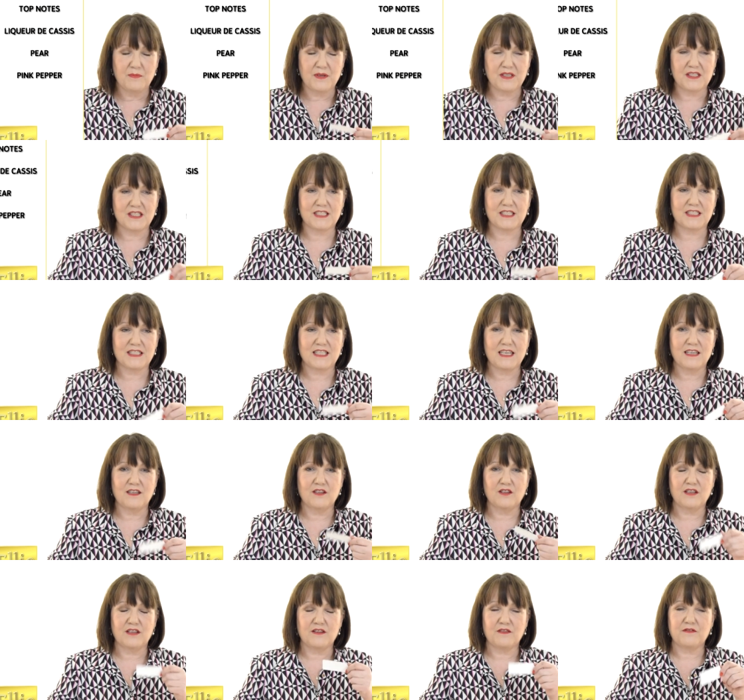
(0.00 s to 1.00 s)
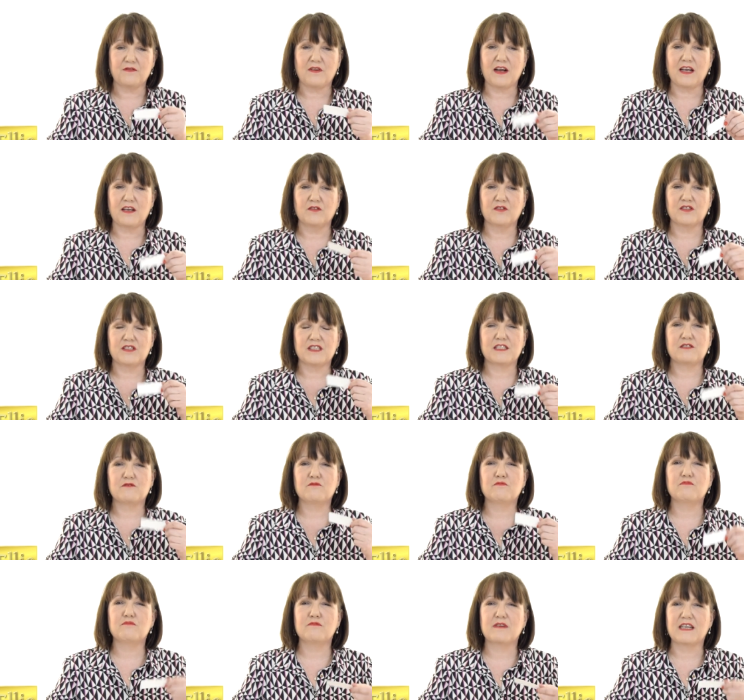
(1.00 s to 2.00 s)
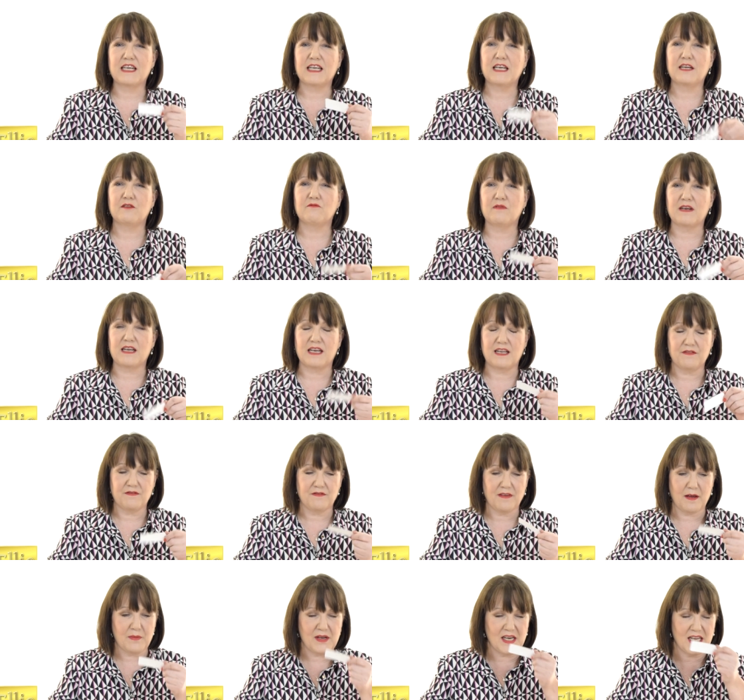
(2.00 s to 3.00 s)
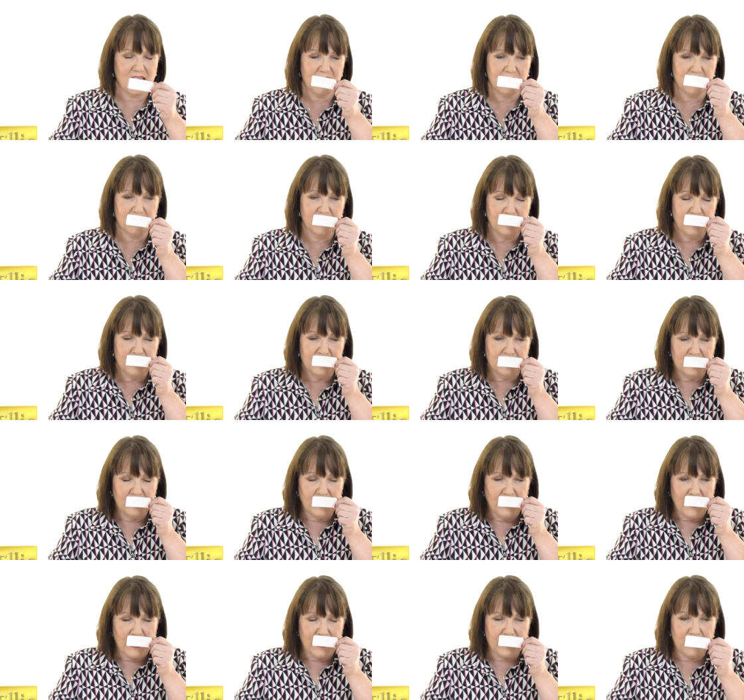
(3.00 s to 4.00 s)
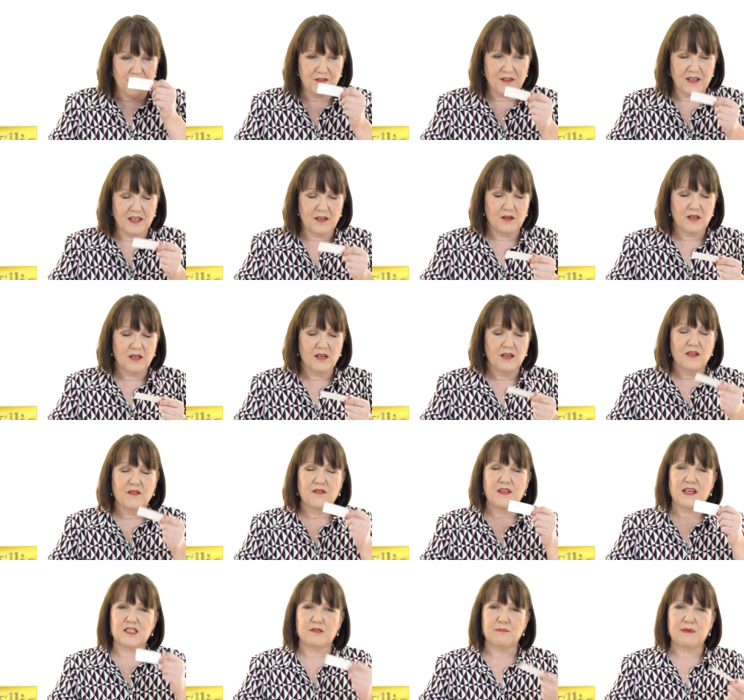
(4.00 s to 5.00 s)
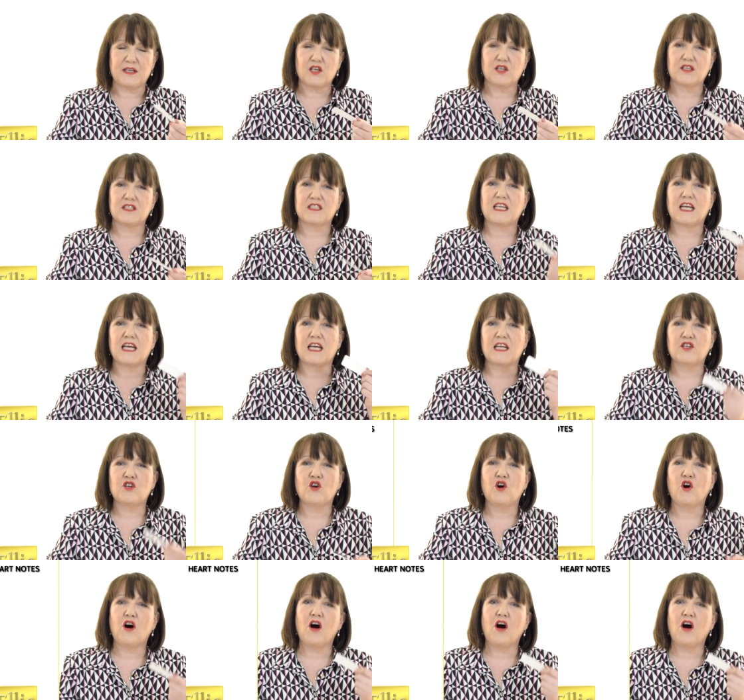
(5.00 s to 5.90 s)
But still, the fragrance is really, really feminine. And I think that's because in your